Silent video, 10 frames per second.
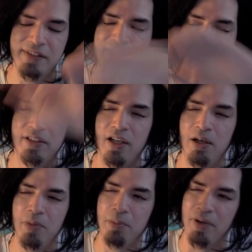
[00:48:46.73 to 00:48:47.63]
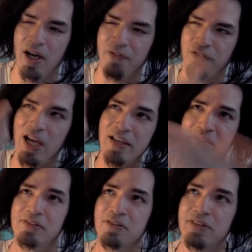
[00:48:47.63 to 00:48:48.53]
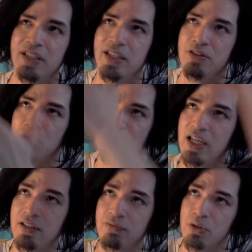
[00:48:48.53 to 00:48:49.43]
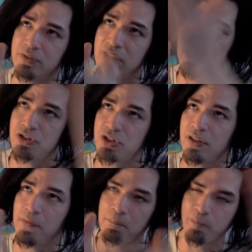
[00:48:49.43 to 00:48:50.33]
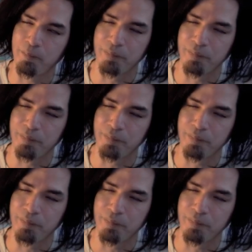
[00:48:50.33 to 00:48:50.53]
is gonna come up faster in your deck rotation.